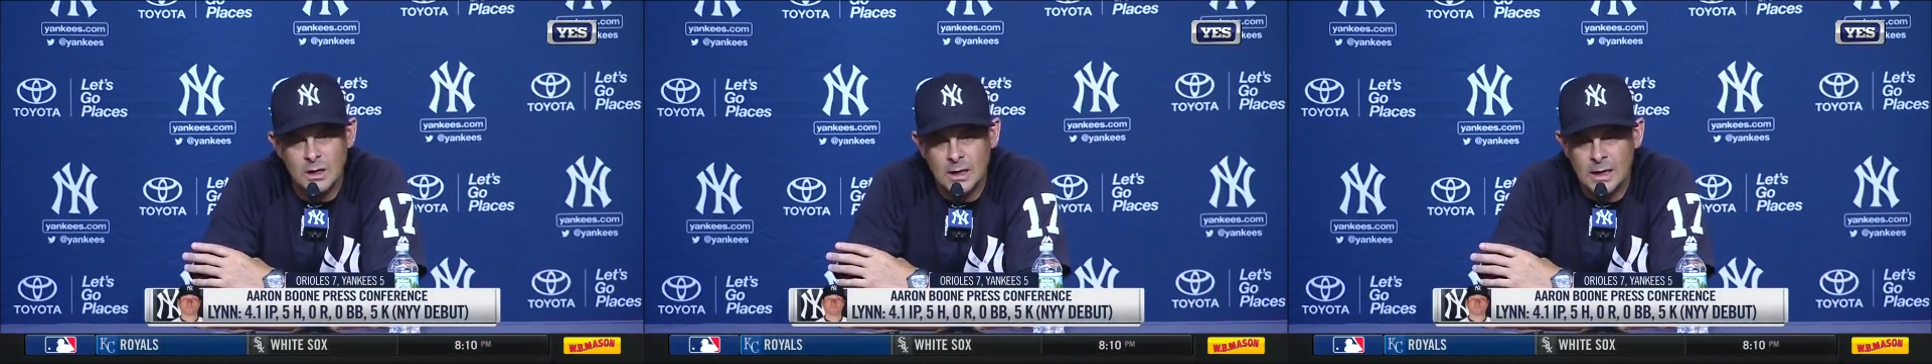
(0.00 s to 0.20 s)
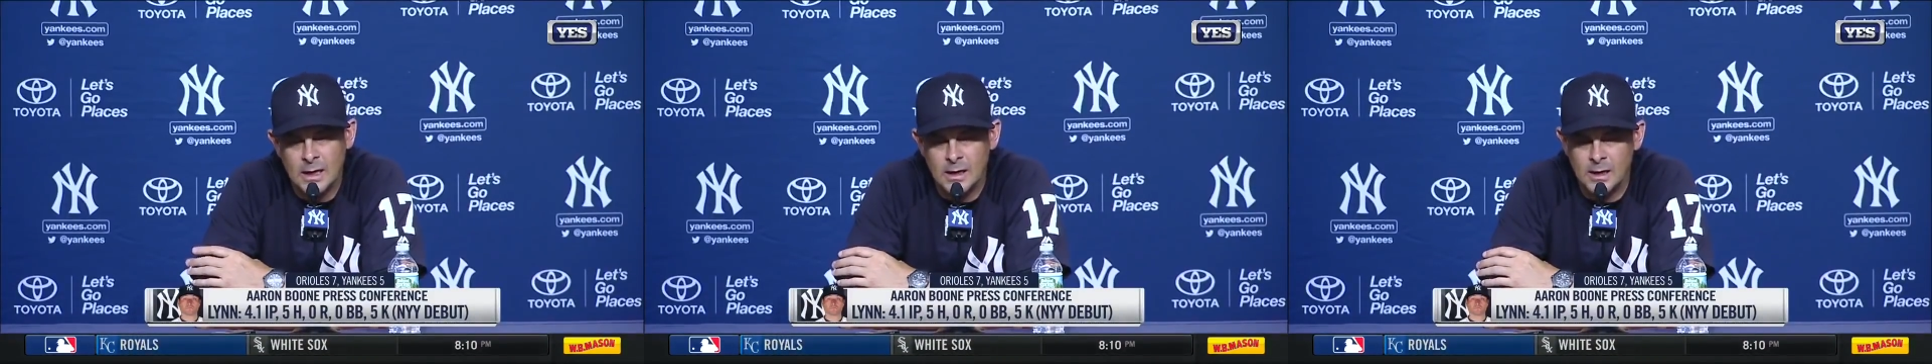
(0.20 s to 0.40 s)

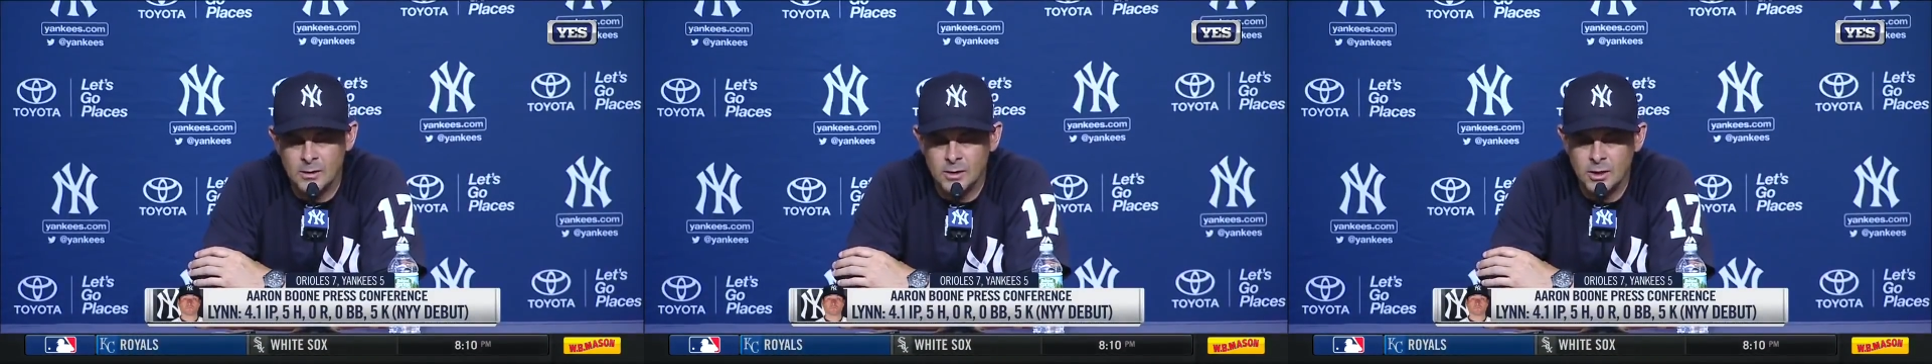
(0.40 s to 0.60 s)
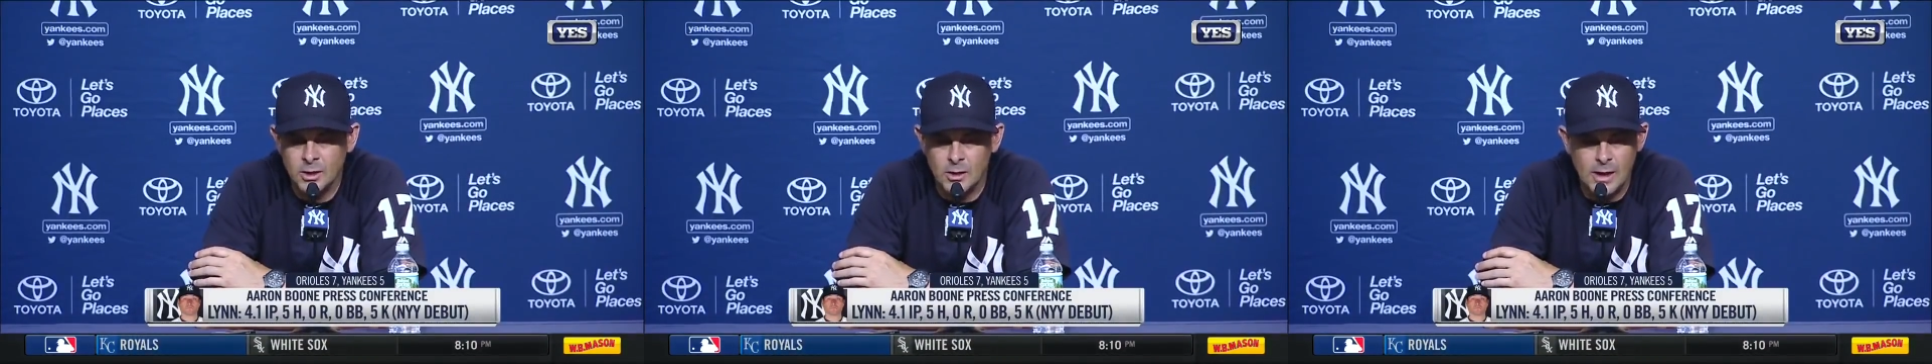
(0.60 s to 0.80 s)
Uh,
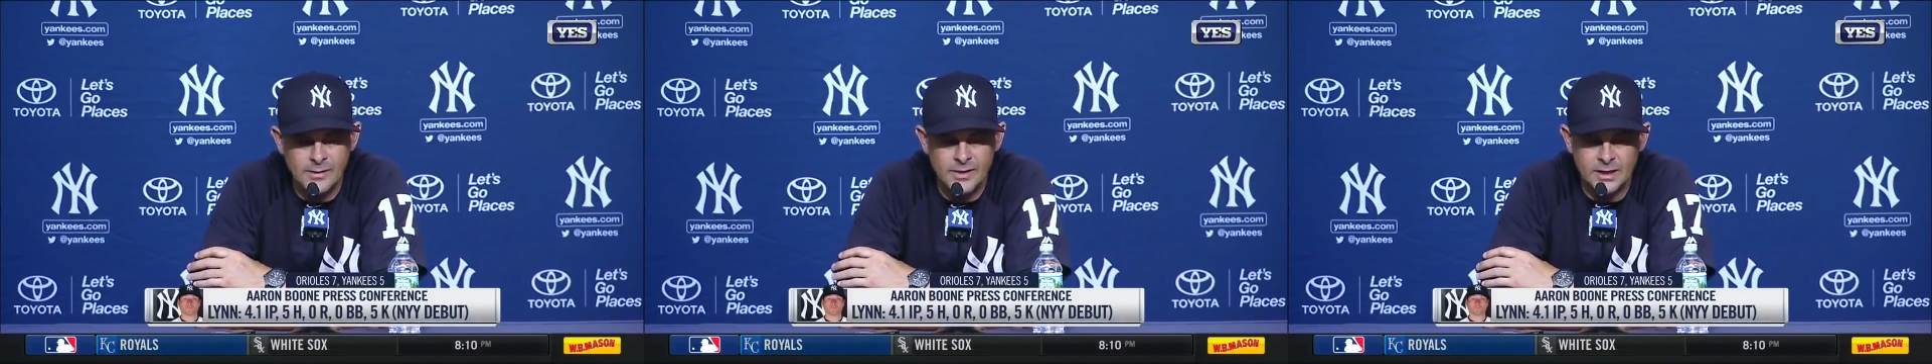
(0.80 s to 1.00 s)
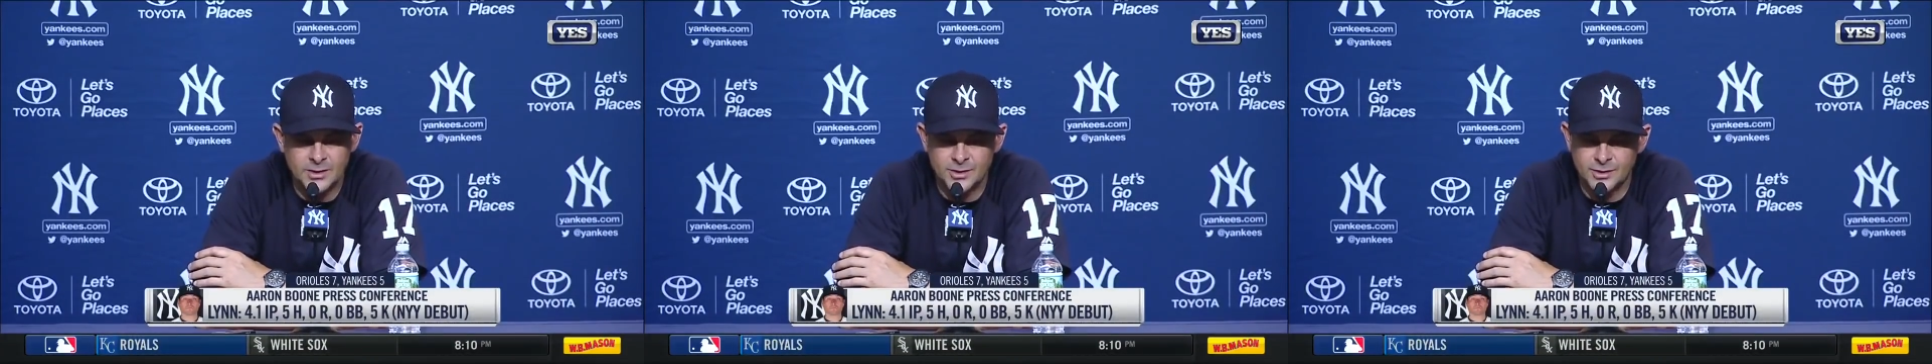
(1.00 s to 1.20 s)
you know, I
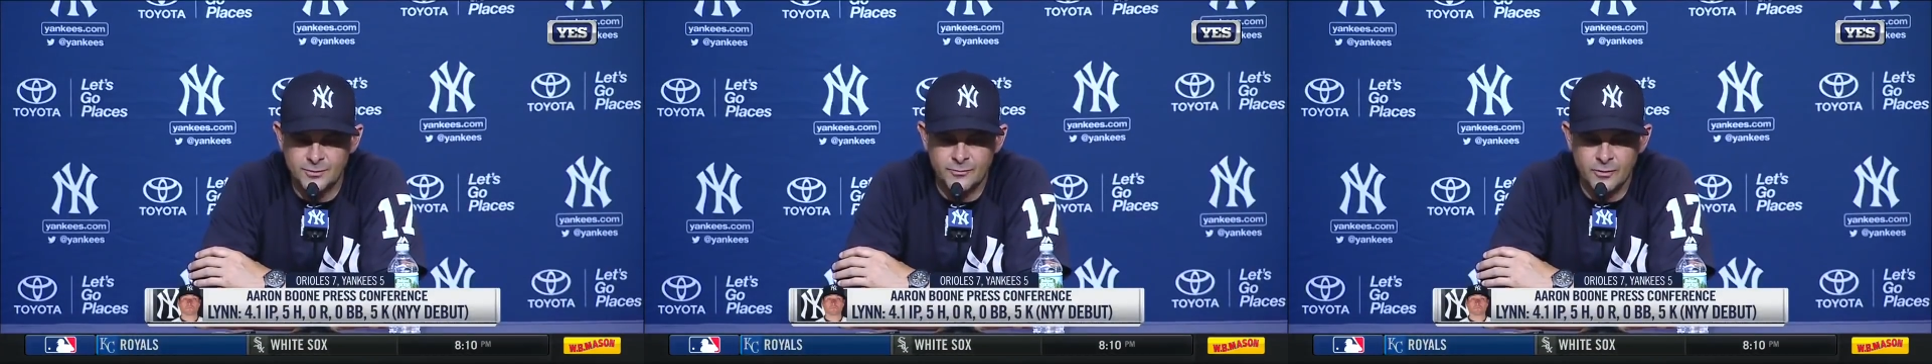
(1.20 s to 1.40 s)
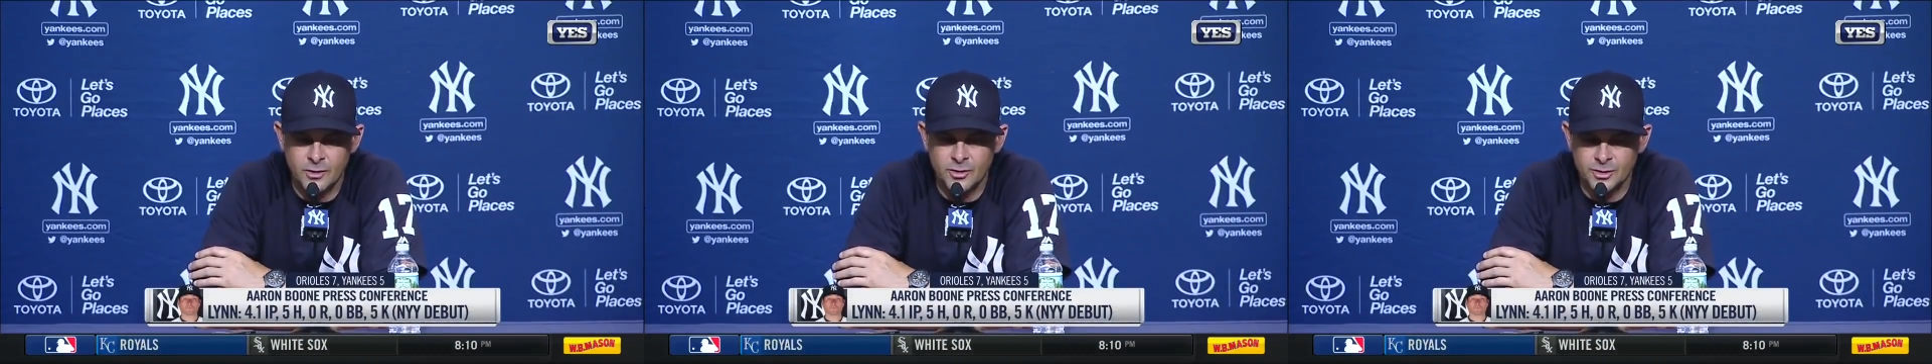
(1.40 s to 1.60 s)
think just